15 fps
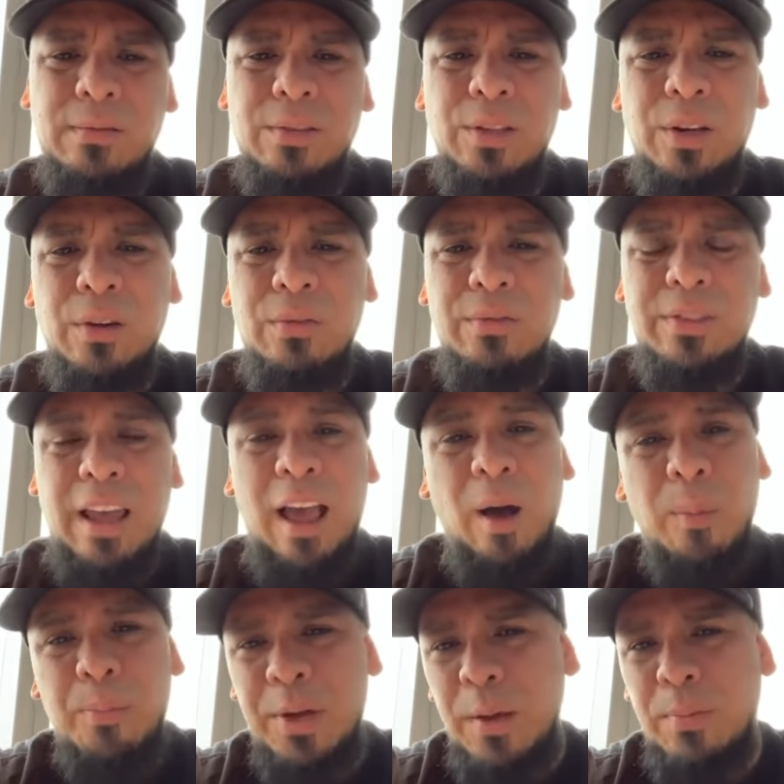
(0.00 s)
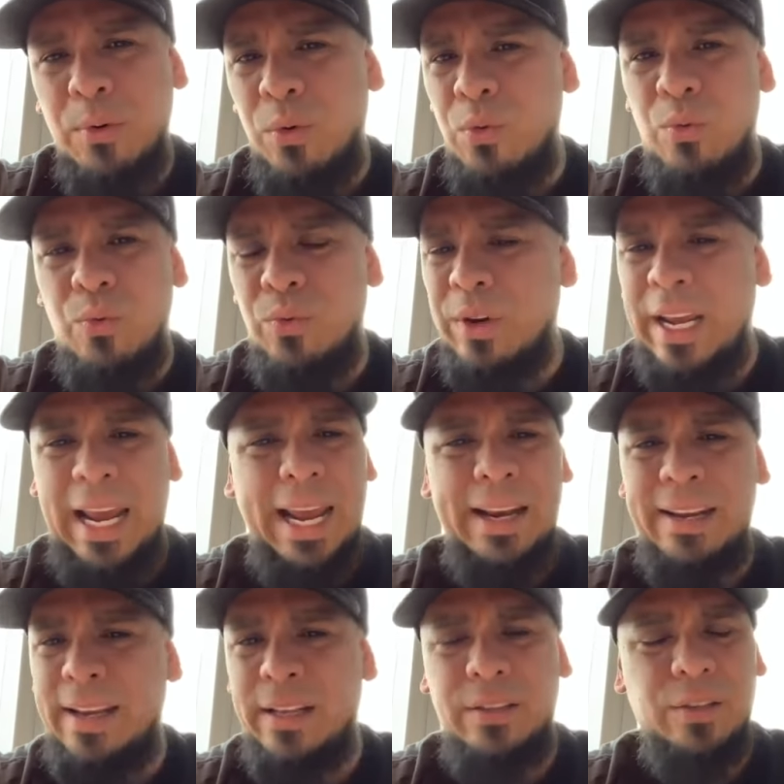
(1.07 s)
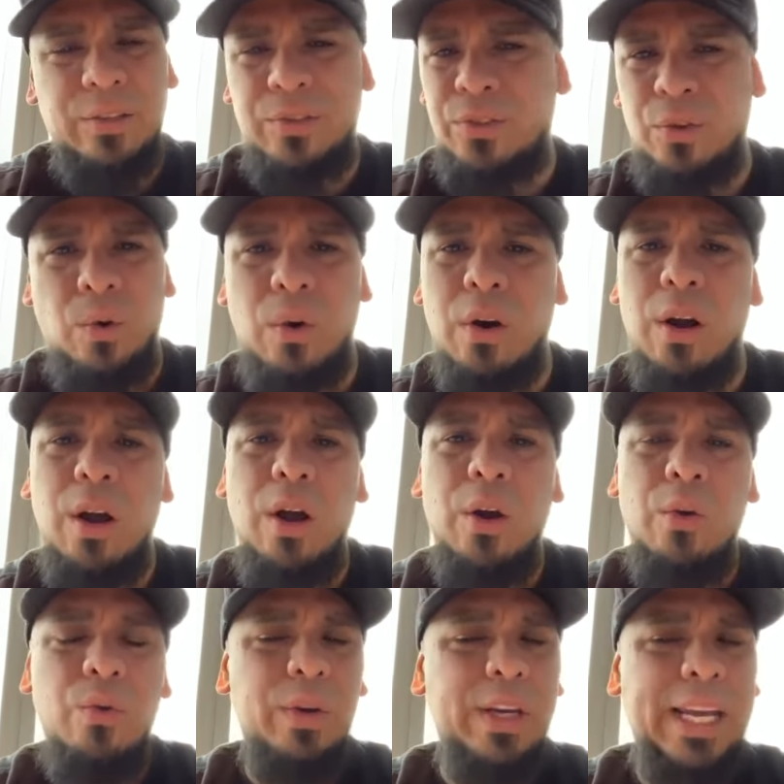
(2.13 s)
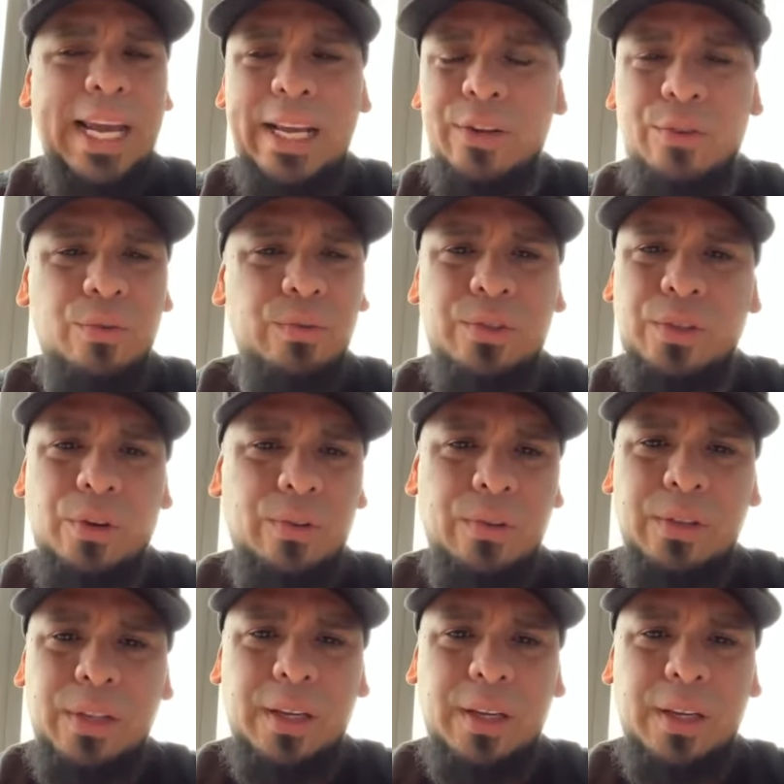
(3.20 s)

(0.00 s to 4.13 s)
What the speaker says: you know, to help people who can't get to the store, who can't do certain